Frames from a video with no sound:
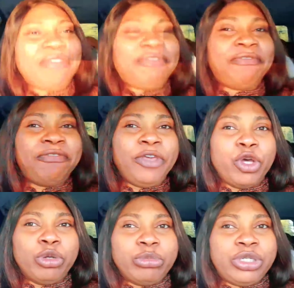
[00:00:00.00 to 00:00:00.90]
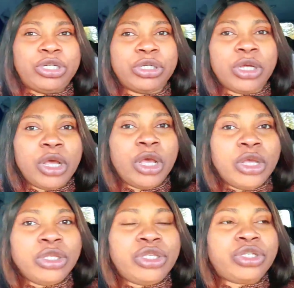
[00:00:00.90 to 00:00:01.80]
filmed
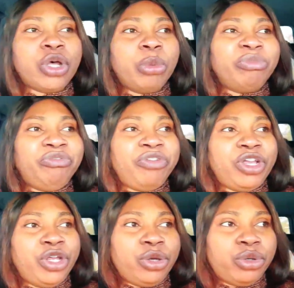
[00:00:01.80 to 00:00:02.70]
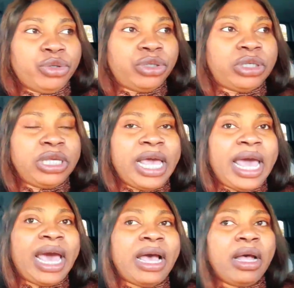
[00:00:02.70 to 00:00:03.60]
some videos.
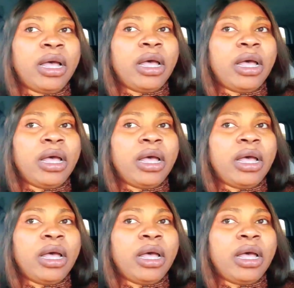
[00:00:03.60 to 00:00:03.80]
Yeah,